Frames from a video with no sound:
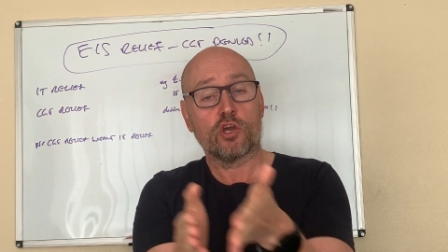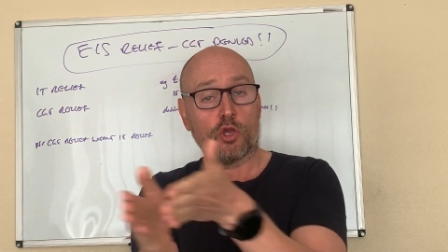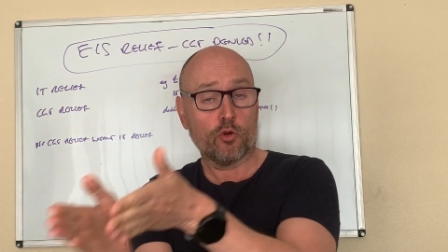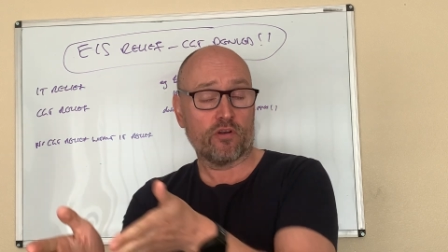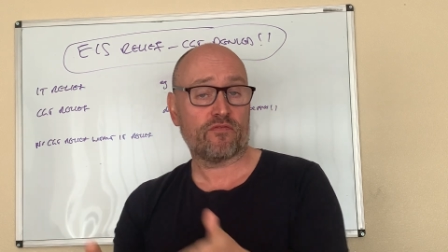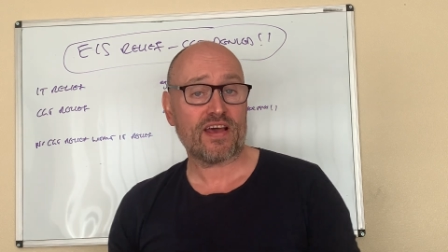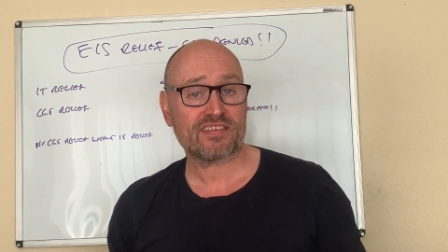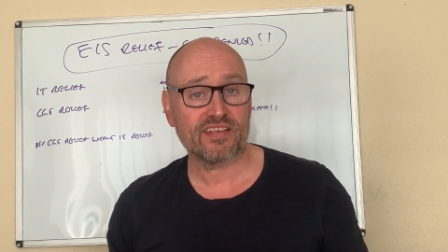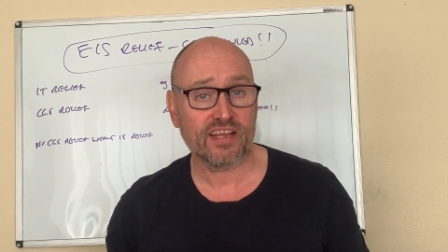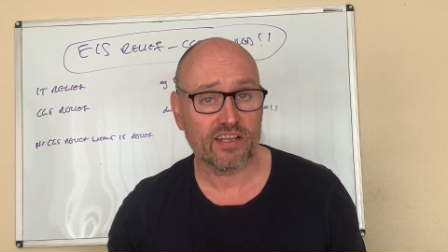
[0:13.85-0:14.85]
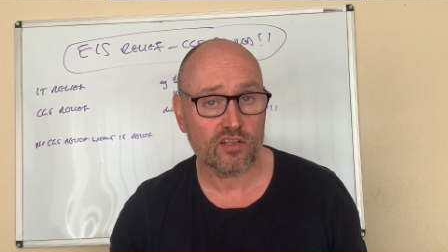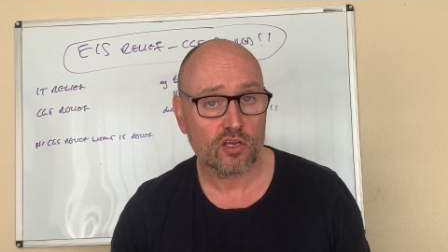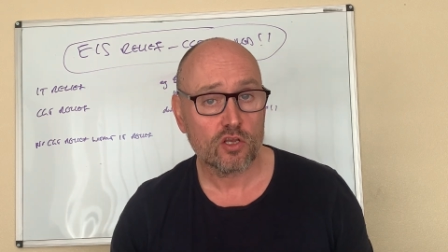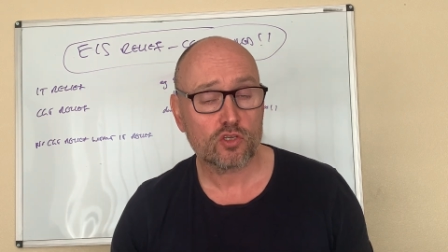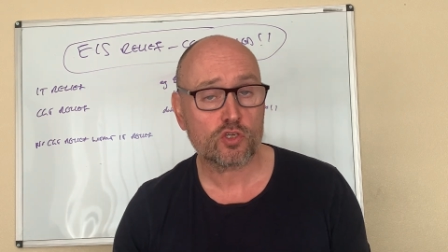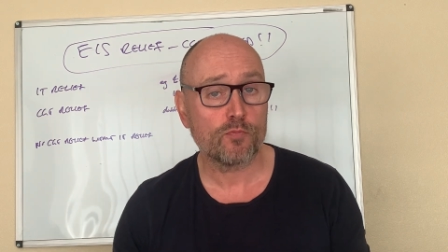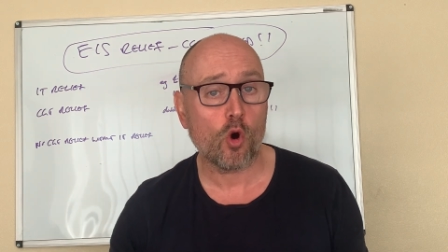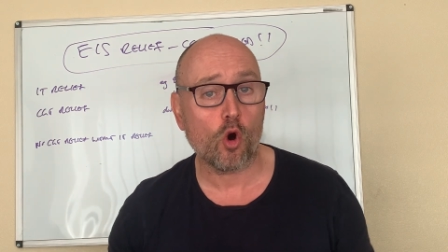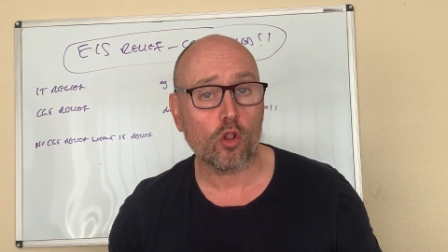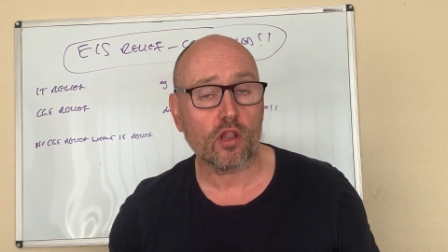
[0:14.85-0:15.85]
who are investing in
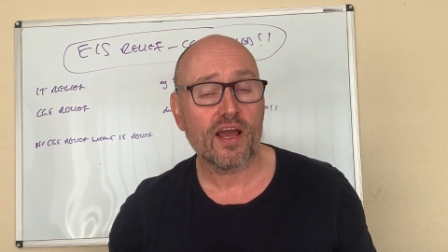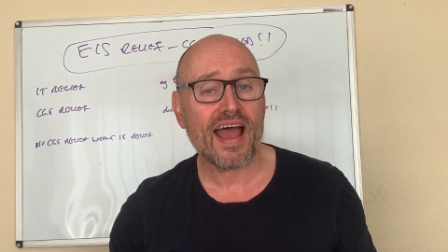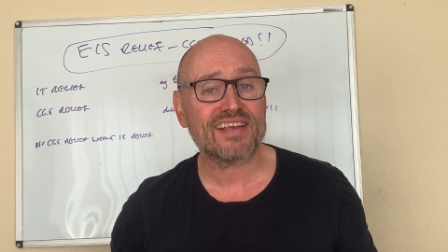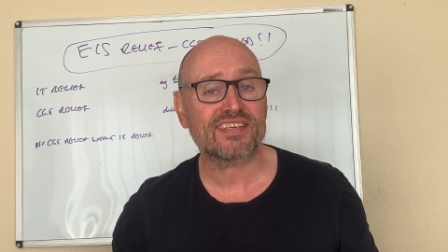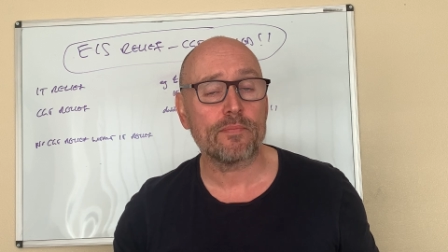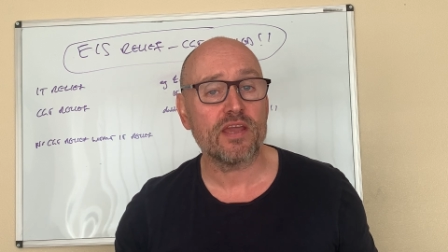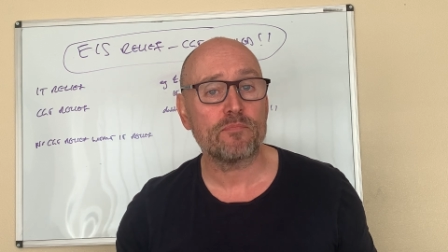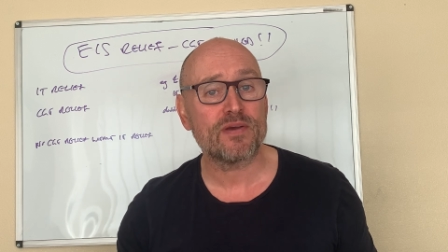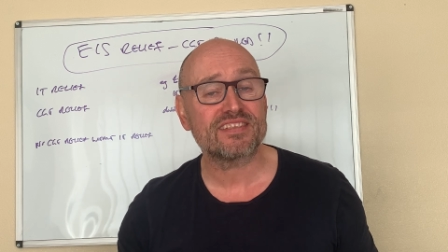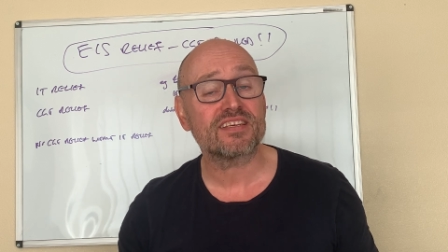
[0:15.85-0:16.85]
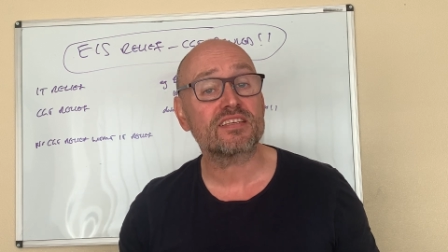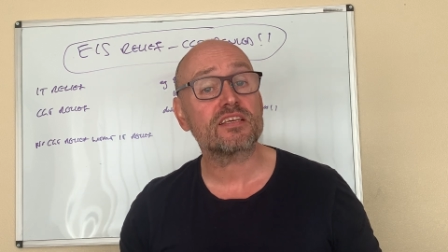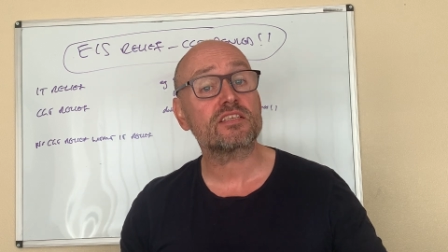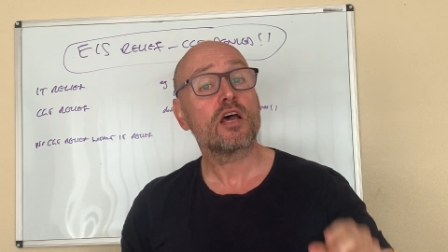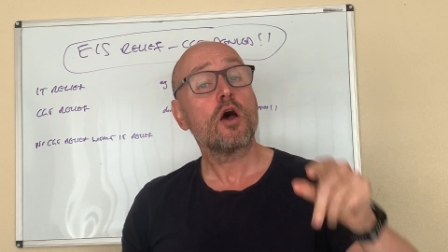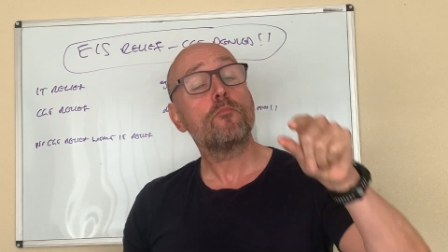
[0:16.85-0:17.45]
small SME businesses,